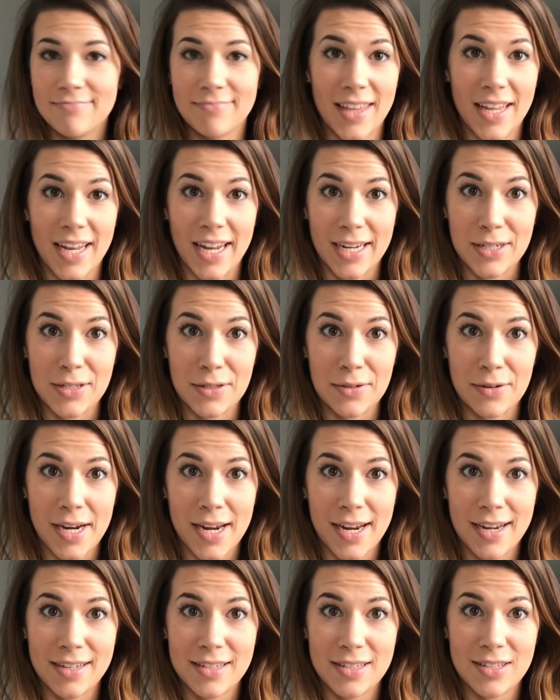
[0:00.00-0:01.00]
the next 3
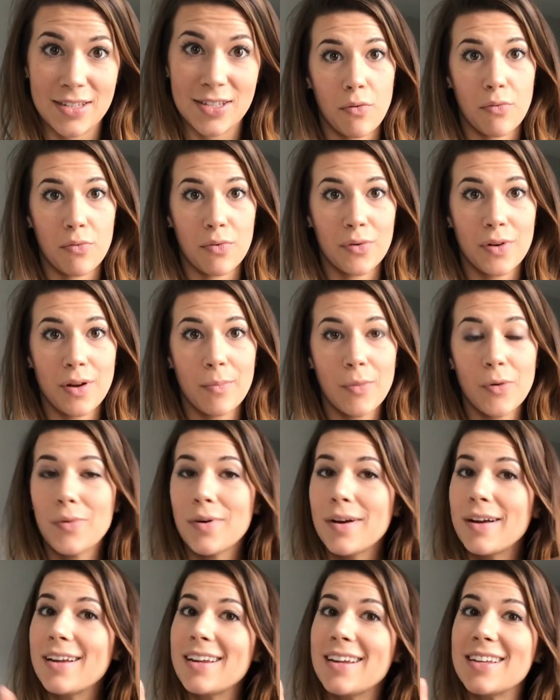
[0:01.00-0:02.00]
days. Rule number
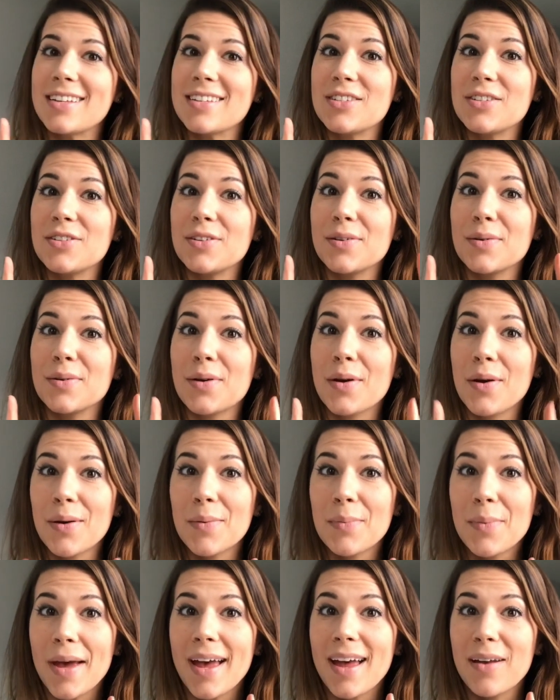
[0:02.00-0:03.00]
1 is to go
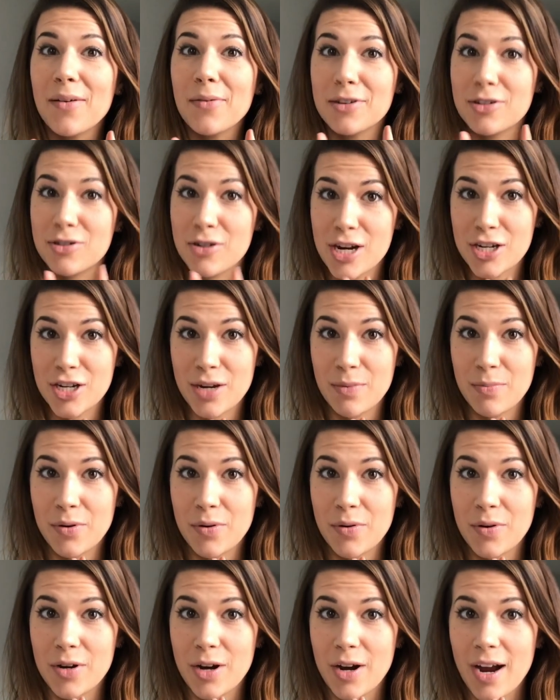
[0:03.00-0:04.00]
to bed with dry
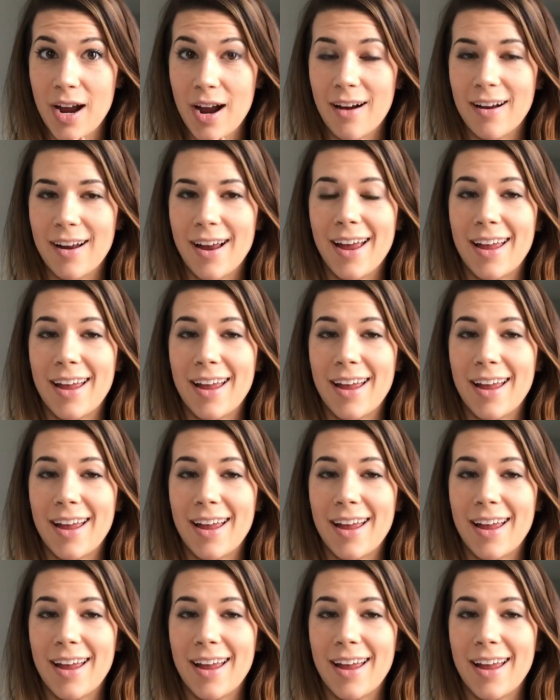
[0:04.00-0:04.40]
shampoo in your hair.